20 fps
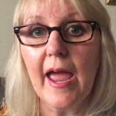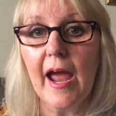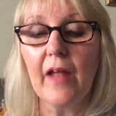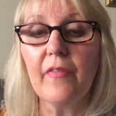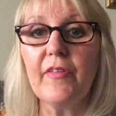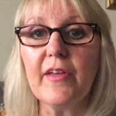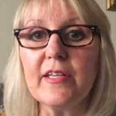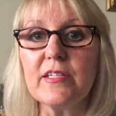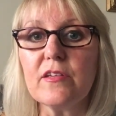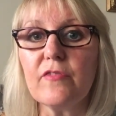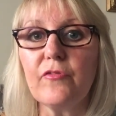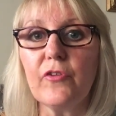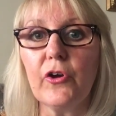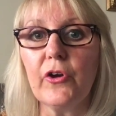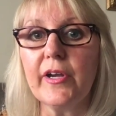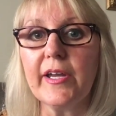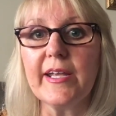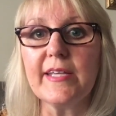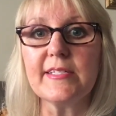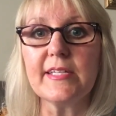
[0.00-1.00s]
And these are
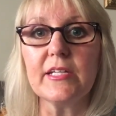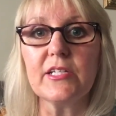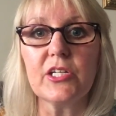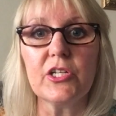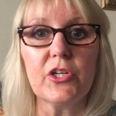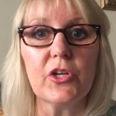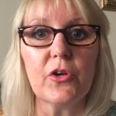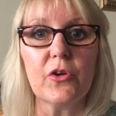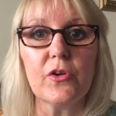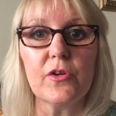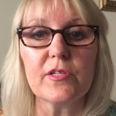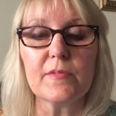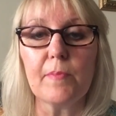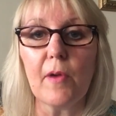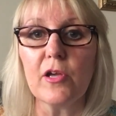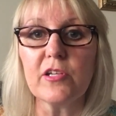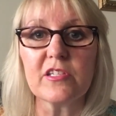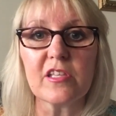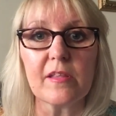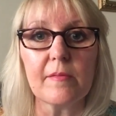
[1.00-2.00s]
very easy to use.
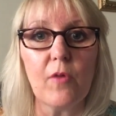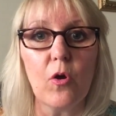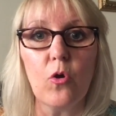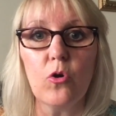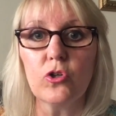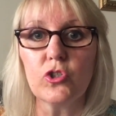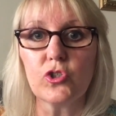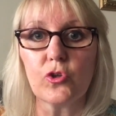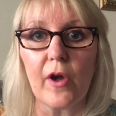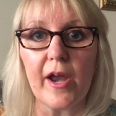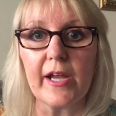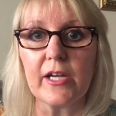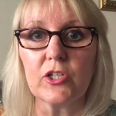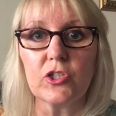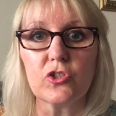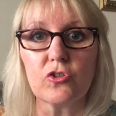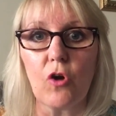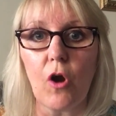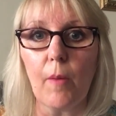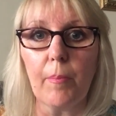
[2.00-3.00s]
Most of them are all drag
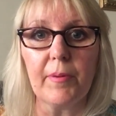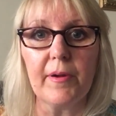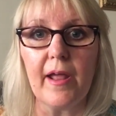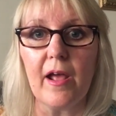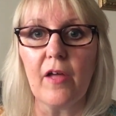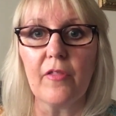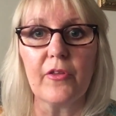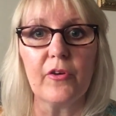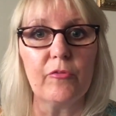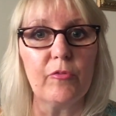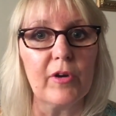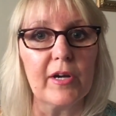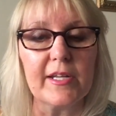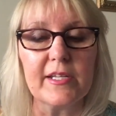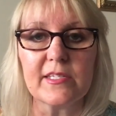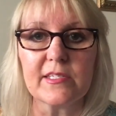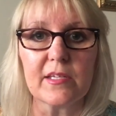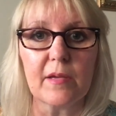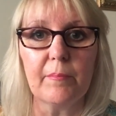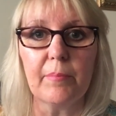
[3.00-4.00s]
and drop now. They're
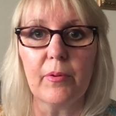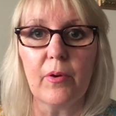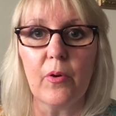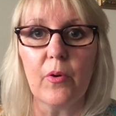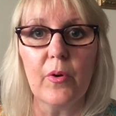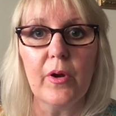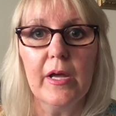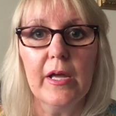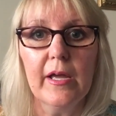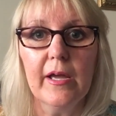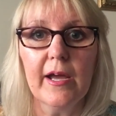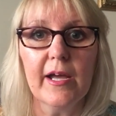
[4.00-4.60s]
really simple.